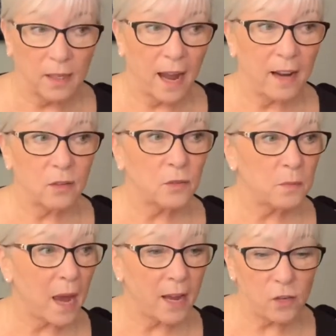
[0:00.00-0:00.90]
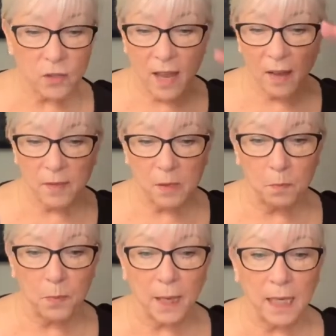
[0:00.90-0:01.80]
I don't. I used to have this
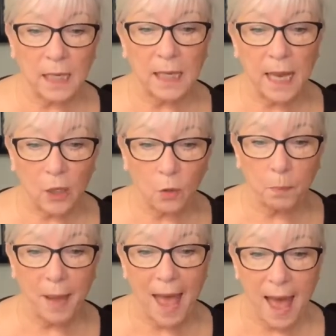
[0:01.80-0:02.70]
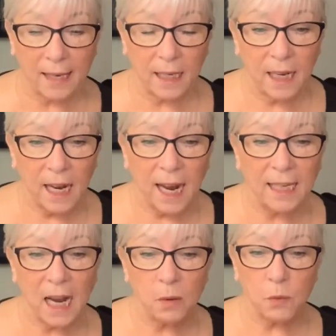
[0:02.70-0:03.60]
big yellow pad and
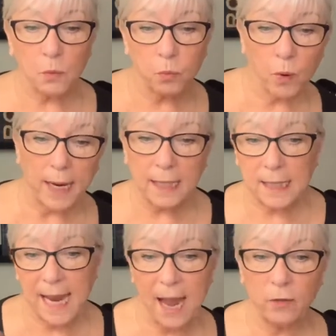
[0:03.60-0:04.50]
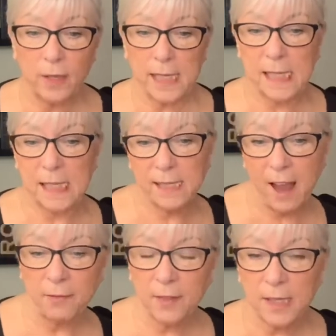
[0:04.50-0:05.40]
I would write down the
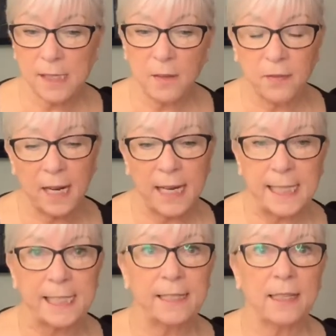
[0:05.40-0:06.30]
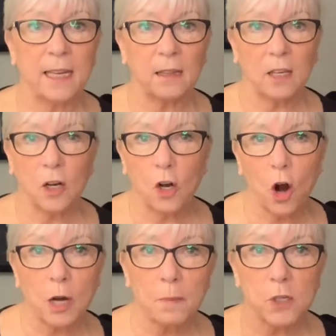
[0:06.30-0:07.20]
stuff, the stuff that I didn't need, the
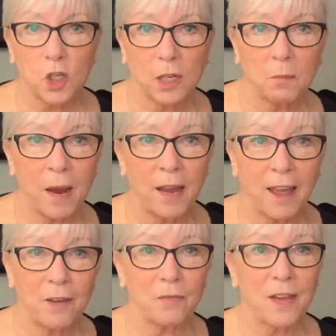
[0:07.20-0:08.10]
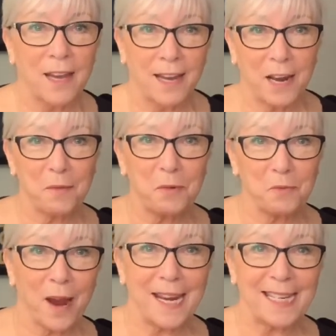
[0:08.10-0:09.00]
garbage in my life. And I would
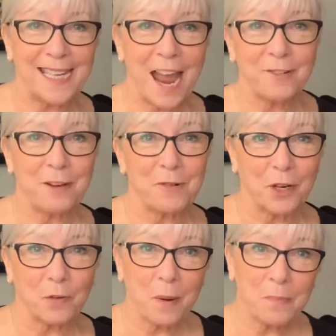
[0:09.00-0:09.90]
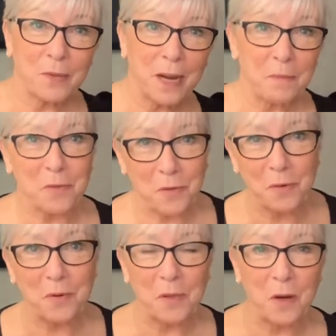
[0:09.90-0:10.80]
write it down and I would crumple it up and
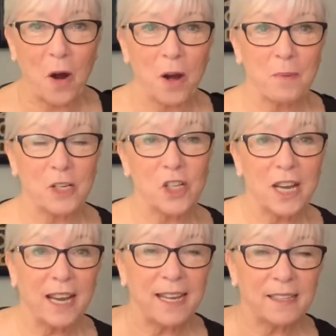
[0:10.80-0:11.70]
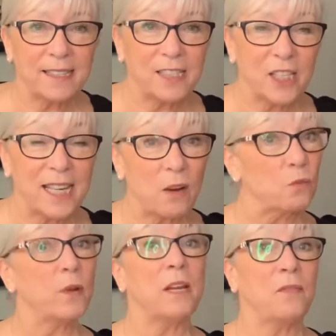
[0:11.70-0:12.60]
throw it in the garbage and to get
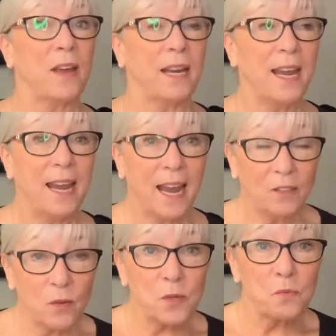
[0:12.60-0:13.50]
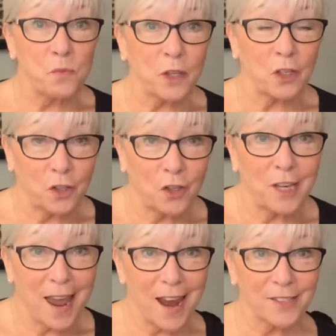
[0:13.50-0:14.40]
rid of it. And those are really good
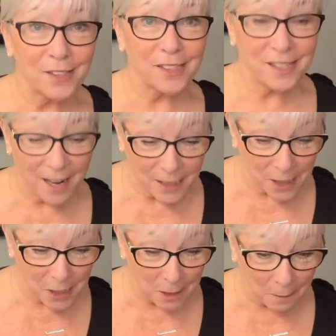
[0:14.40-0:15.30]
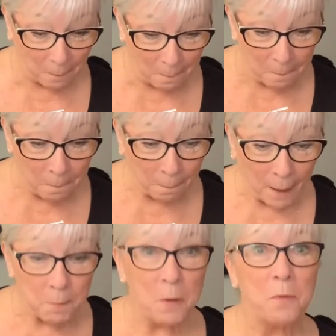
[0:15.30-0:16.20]
exercises to do.
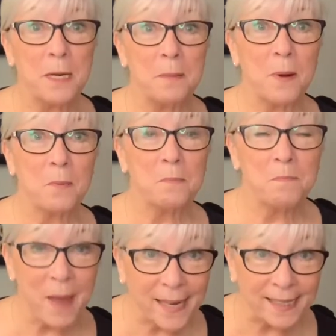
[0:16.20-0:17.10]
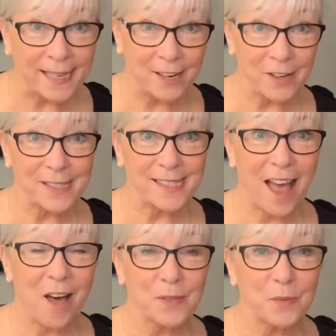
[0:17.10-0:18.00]
But what about mending
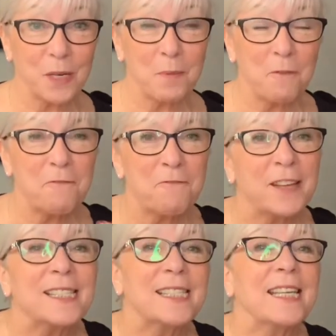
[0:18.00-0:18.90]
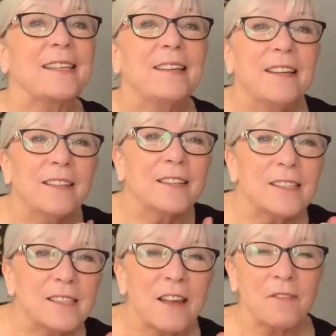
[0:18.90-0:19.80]
ourselves? What about fixing the
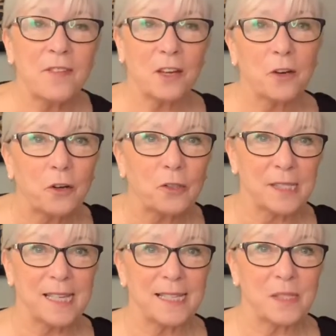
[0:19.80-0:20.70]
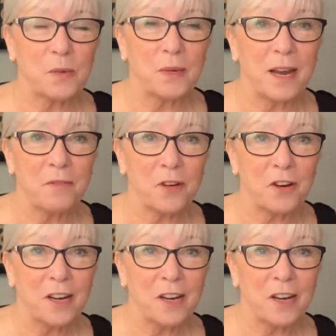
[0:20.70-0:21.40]
stuff that hurts us or whatever?